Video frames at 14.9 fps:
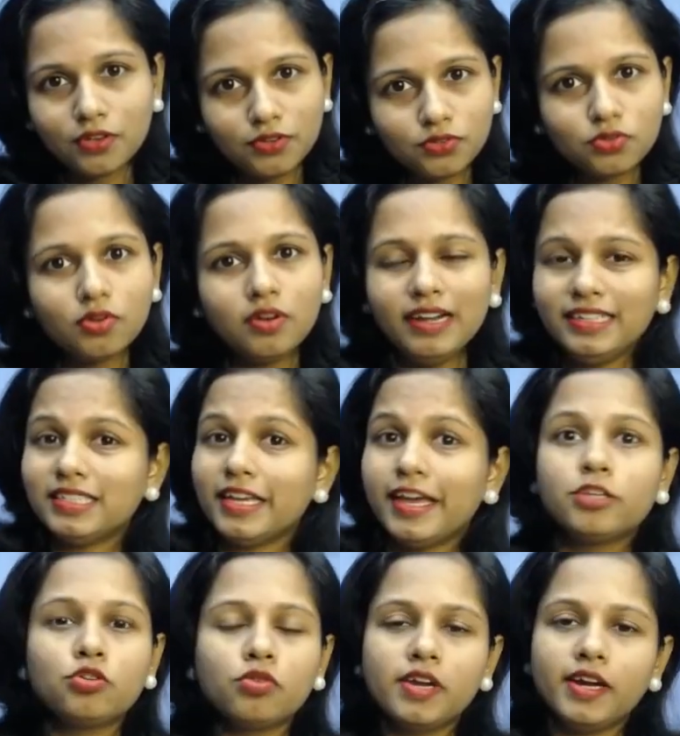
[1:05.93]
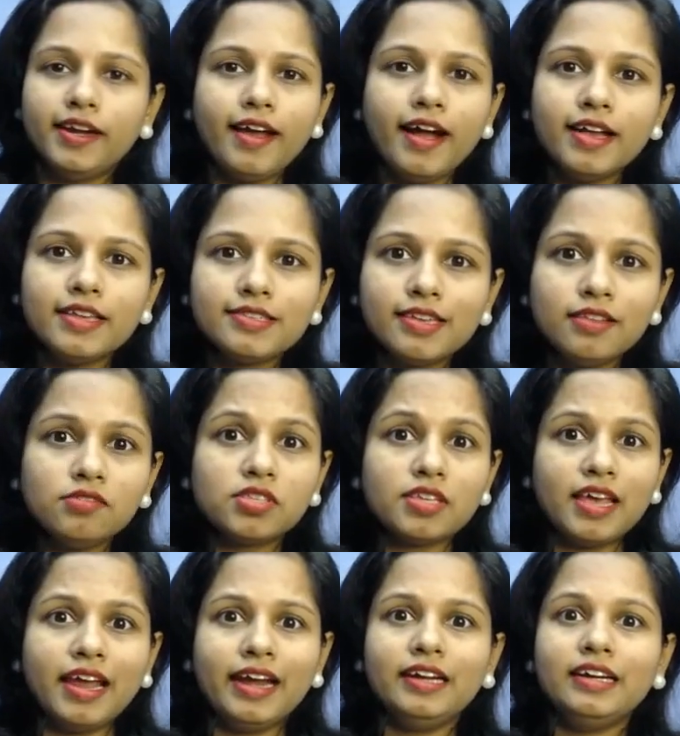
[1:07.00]
So let's educate ourselves
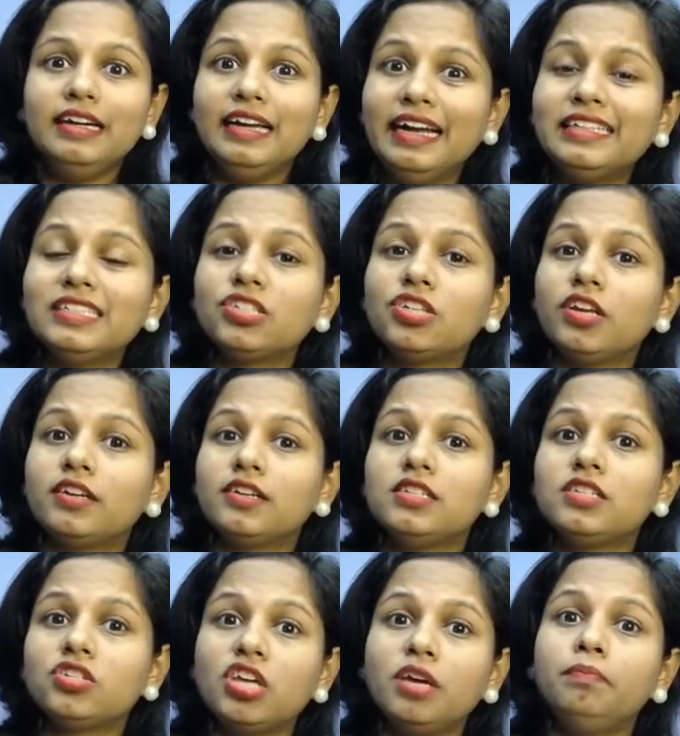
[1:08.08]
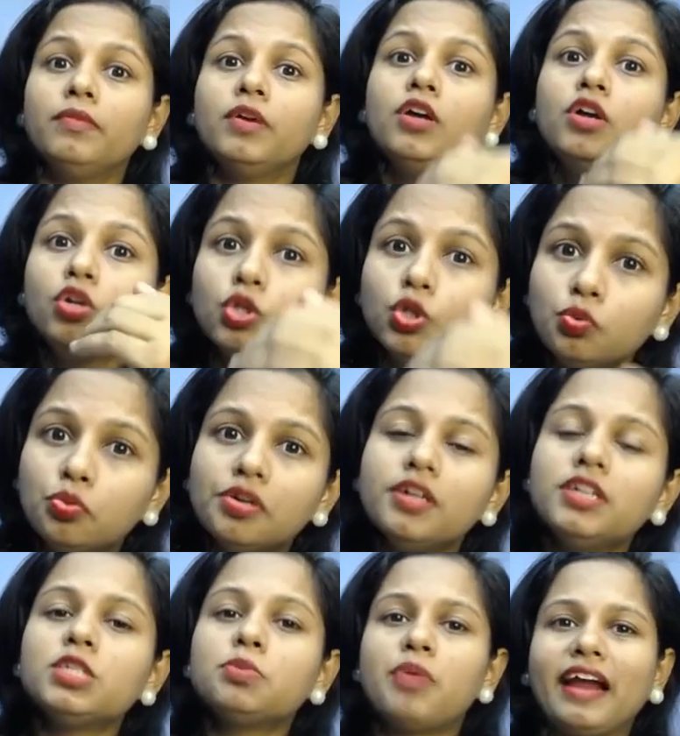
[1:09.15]
and let's take a step
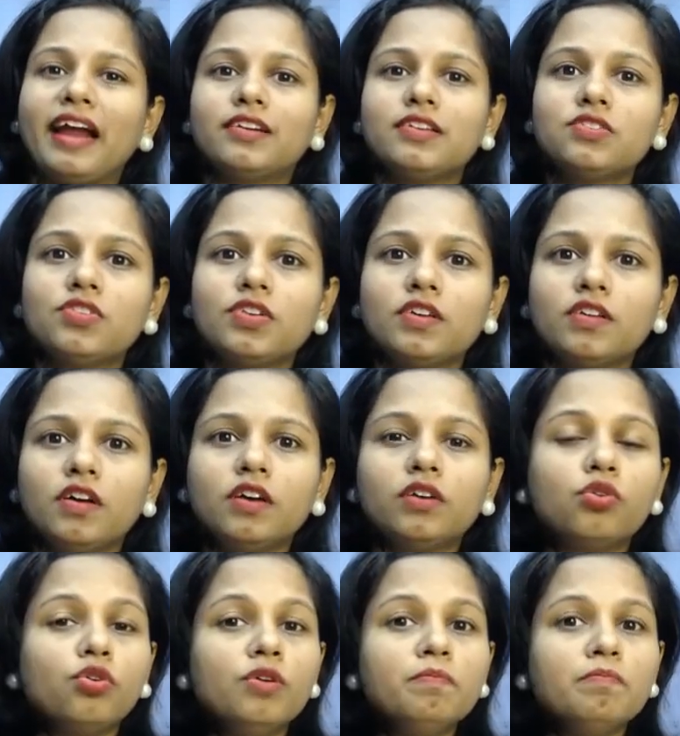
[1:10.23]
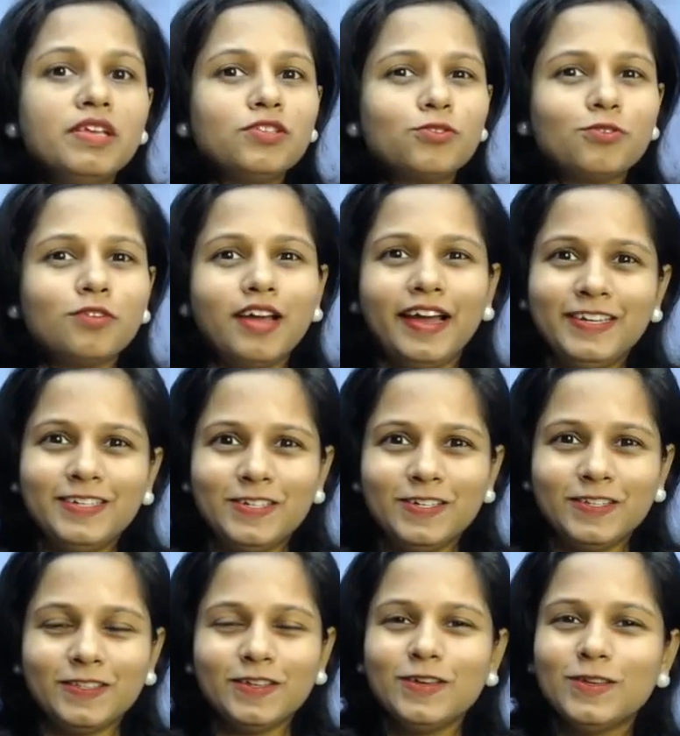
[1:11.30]
towards practicing a good menstrual
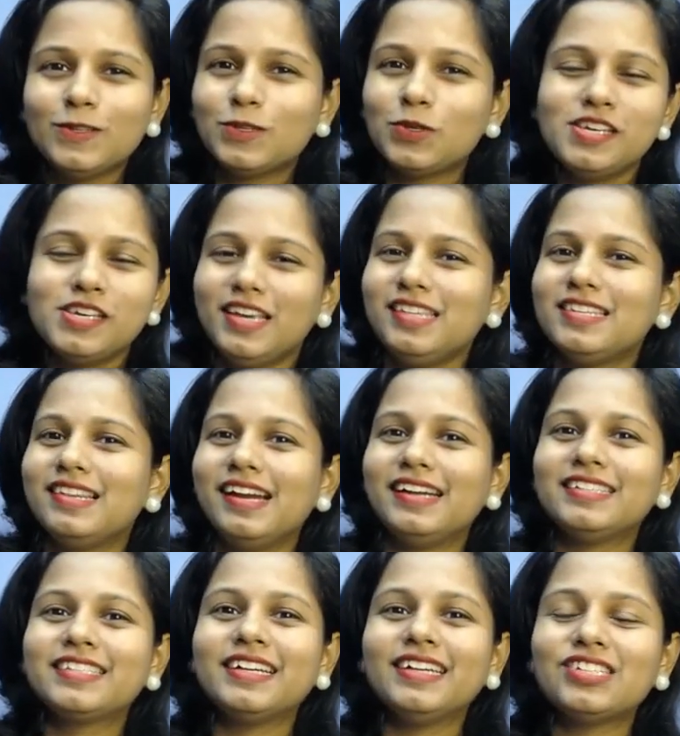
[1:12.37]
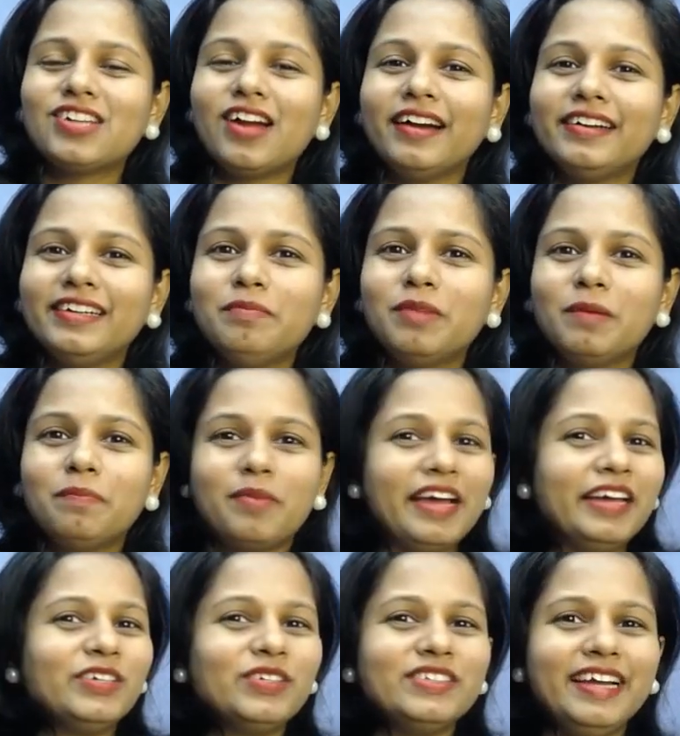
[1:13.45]
hygiene. So yes, let's get started. But
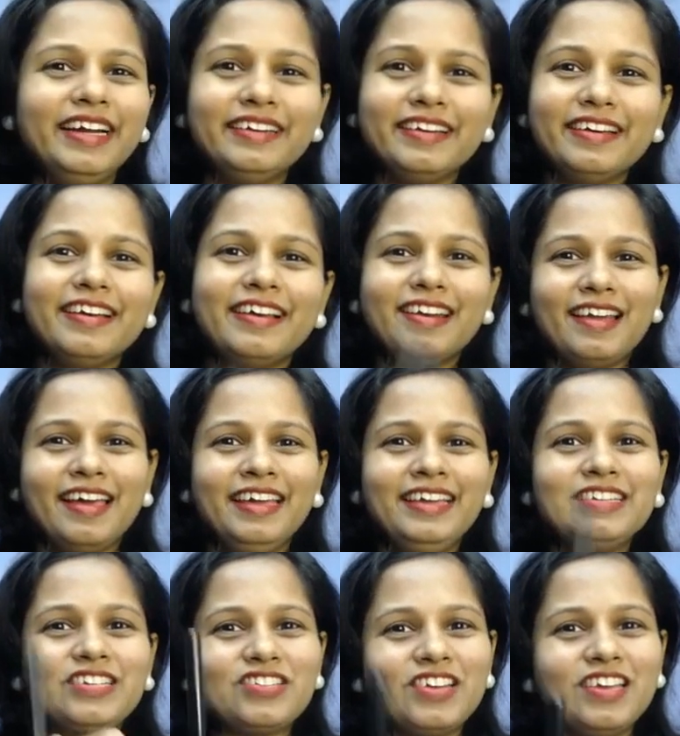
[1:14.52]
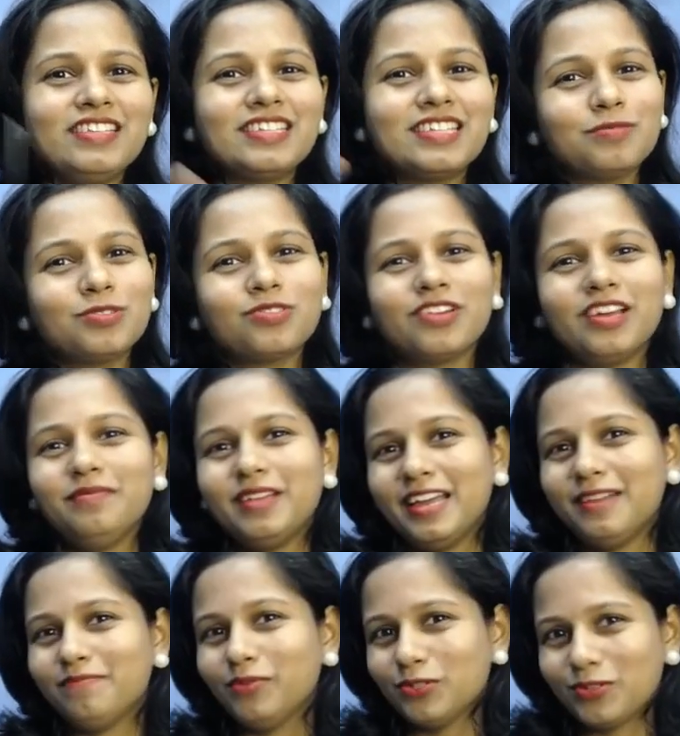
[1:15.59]
prior to that, like, share, subscribe
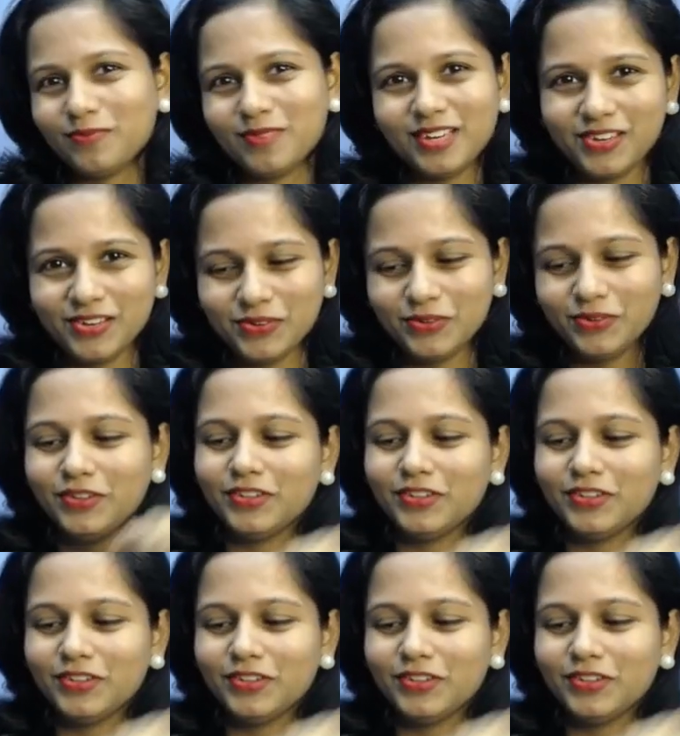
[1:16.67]
and post me a yo.